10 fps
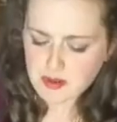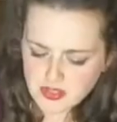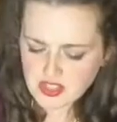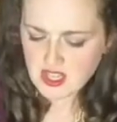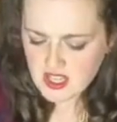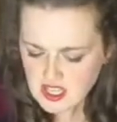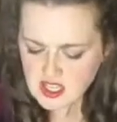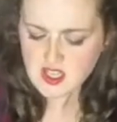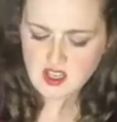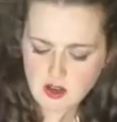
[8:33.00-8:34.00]
put the
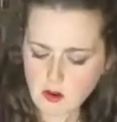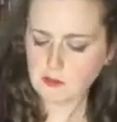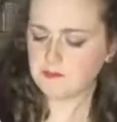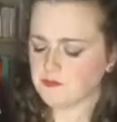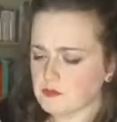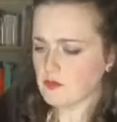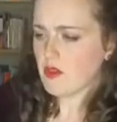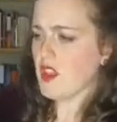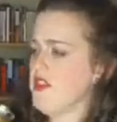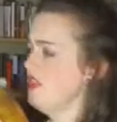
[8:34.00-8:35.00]
lid on,
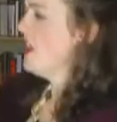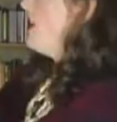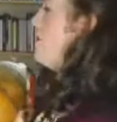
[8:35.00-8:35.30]
and then you